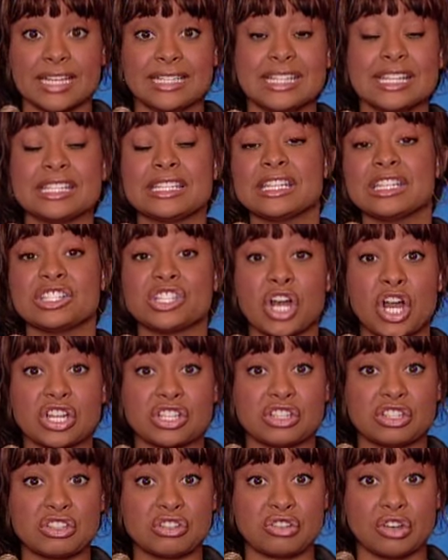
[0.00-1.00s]
Disney
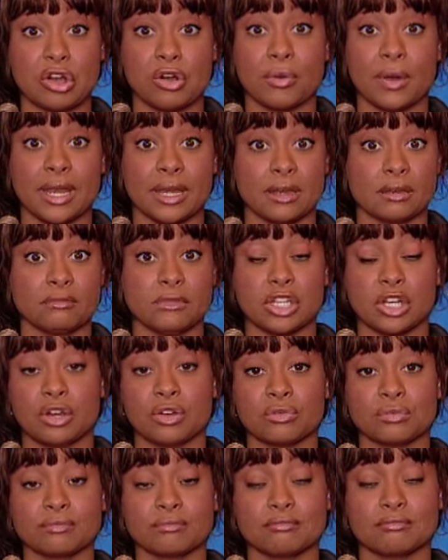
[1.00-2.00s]
stars that you know and, you
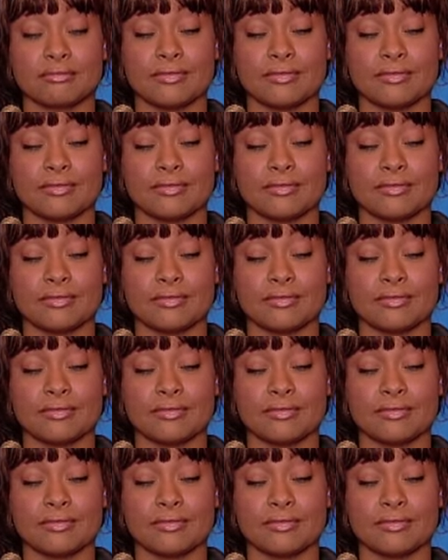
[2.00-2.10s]
know,